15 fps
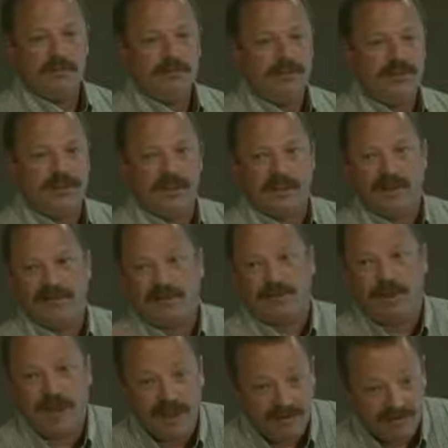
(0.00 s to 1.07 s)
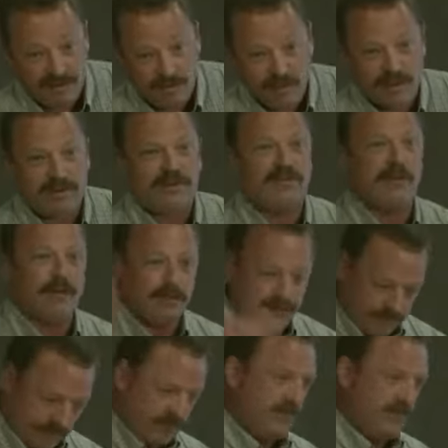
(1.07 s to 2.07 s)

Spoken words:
But you're going to have to pay someone to